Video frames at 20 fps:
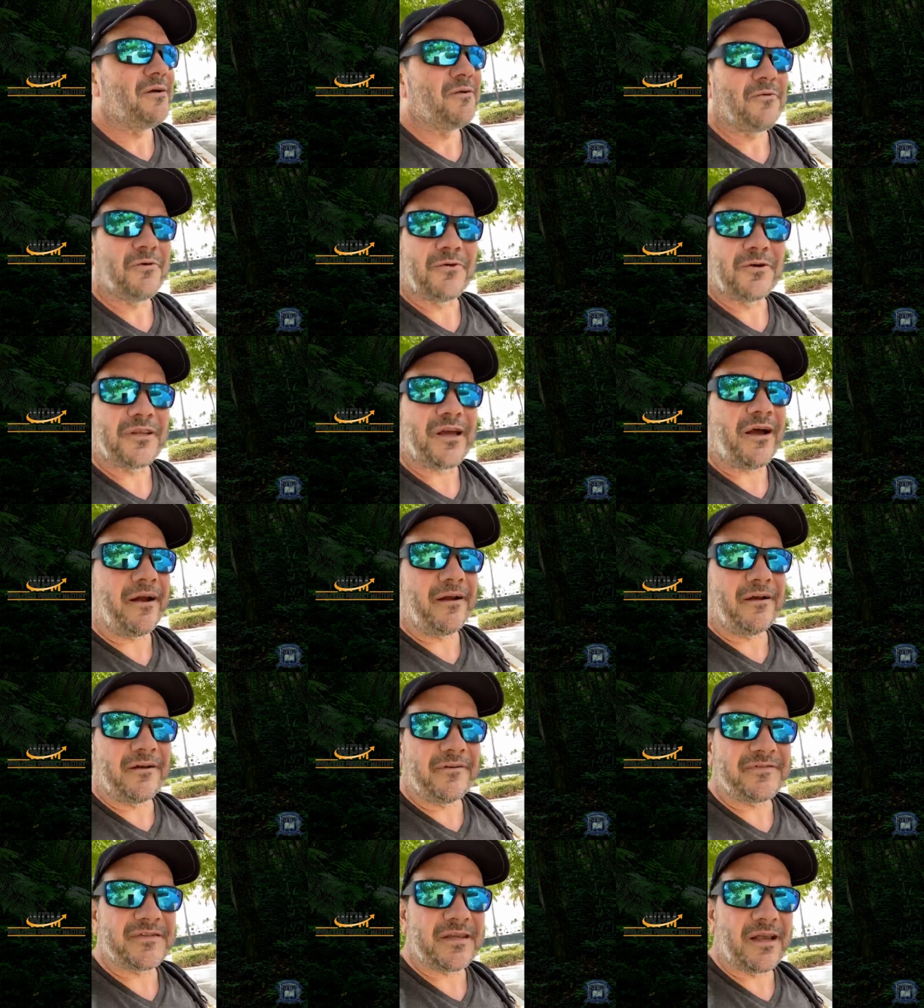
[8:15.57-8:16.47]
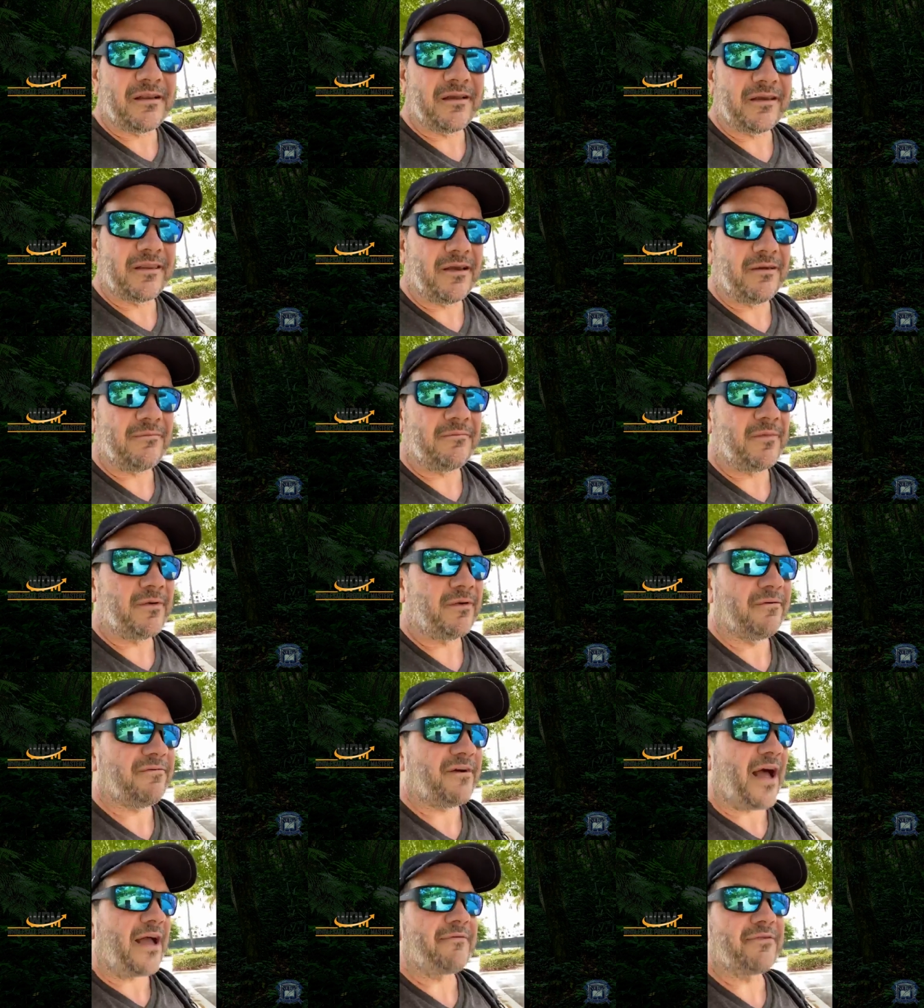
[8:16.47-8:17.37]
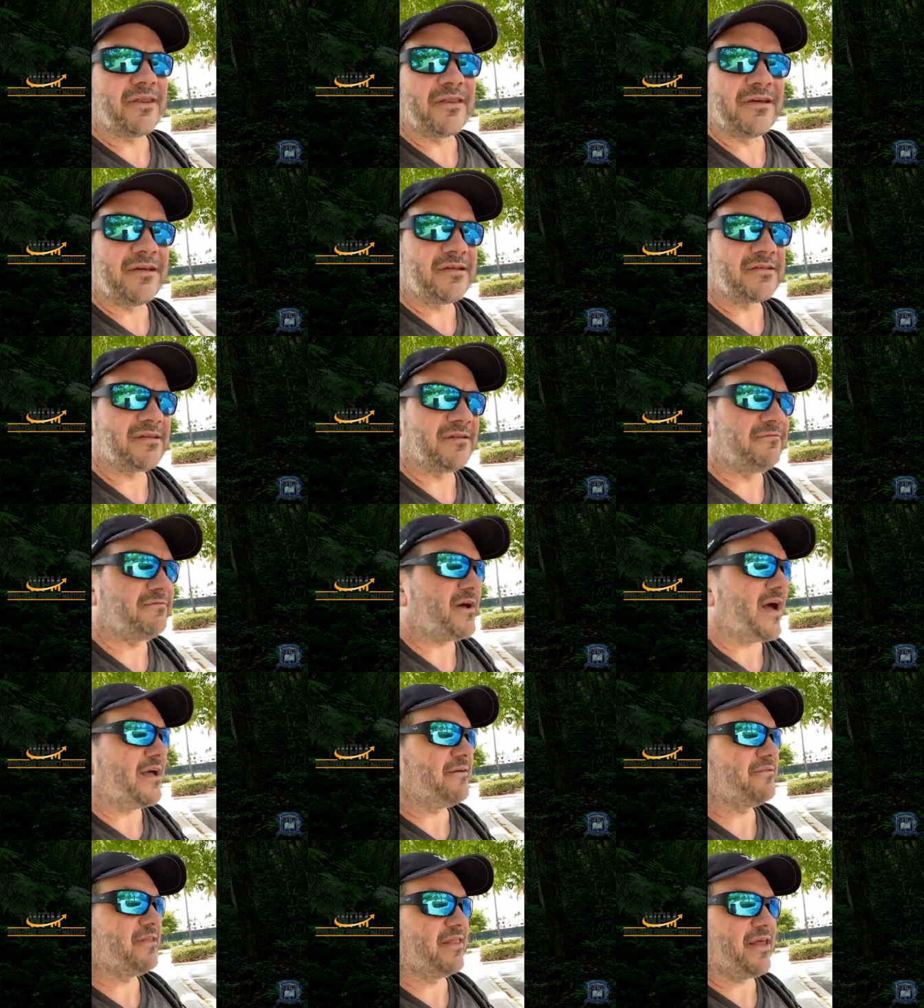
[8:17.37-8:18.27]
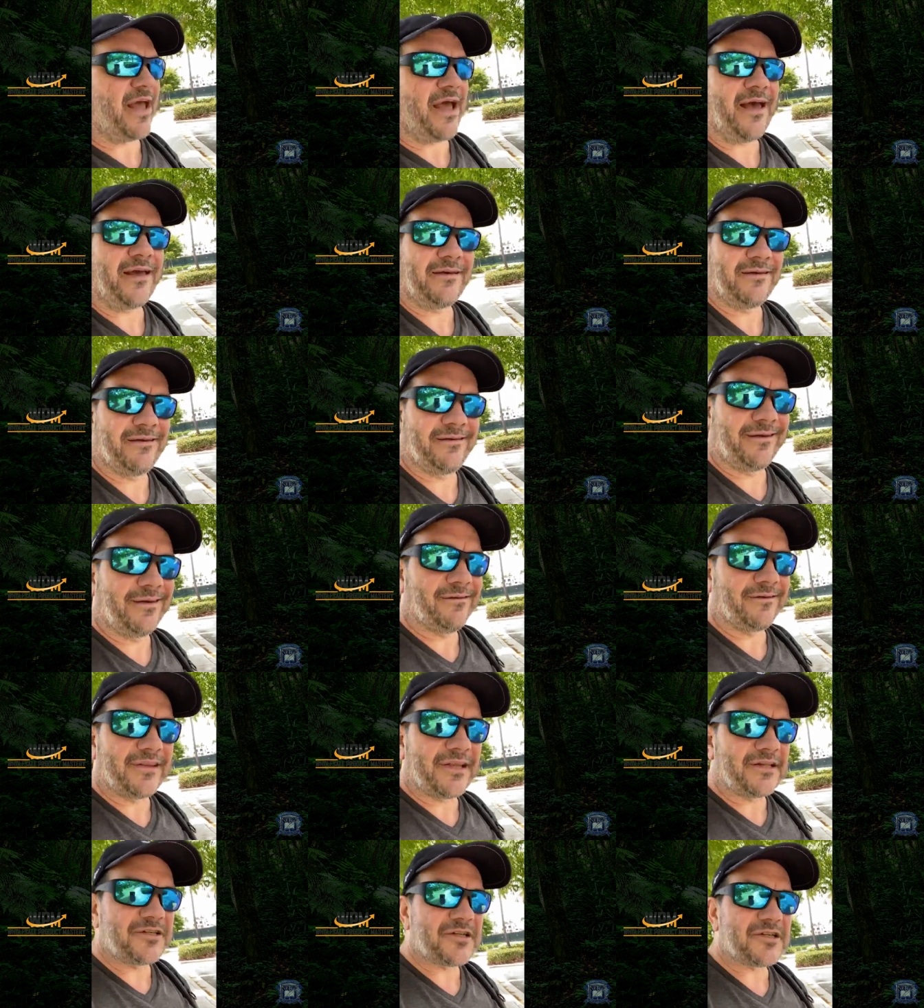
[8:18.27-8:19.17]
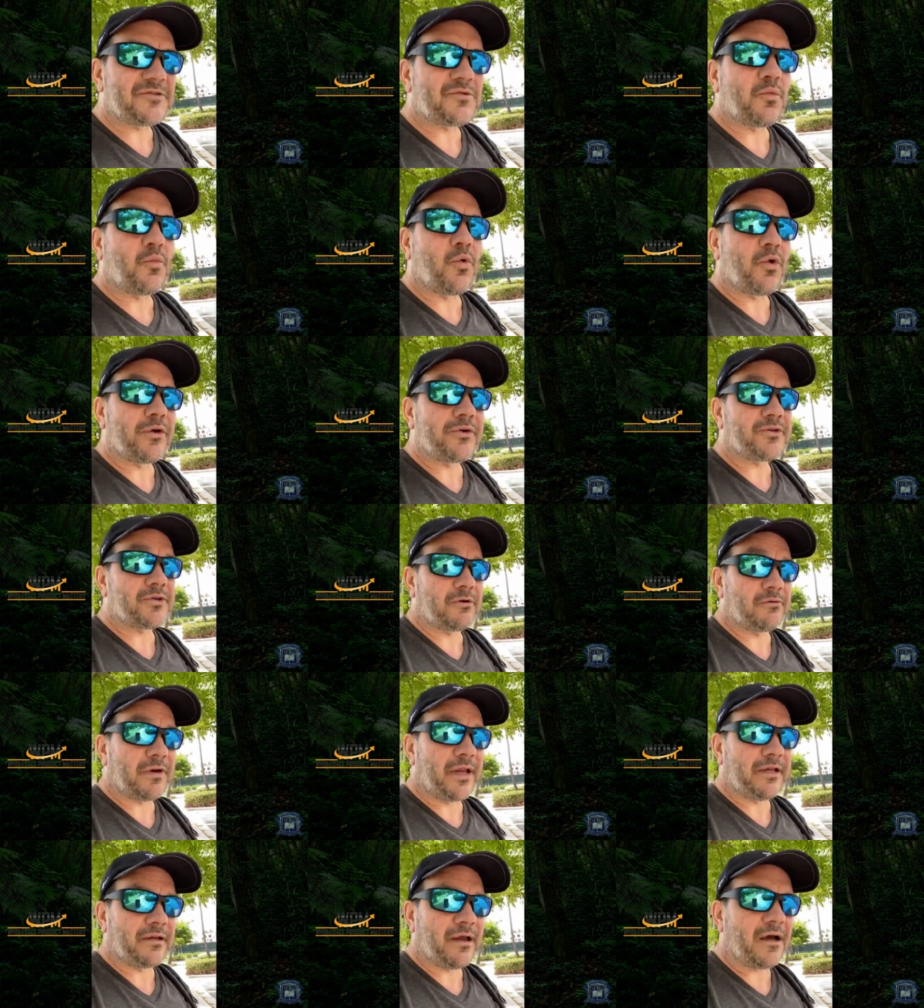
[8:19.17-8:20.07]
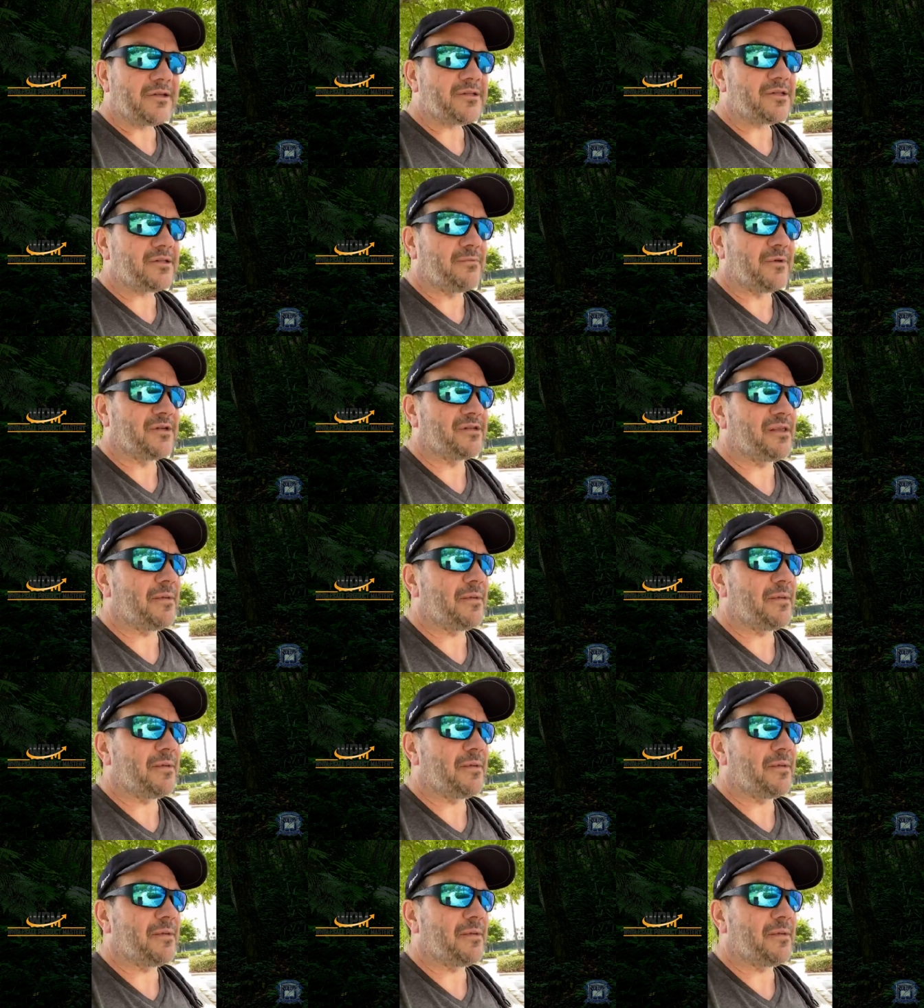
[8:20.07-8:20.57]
were tired of selling them 5 of this and 5 of that, and you know, they just weren't great customers.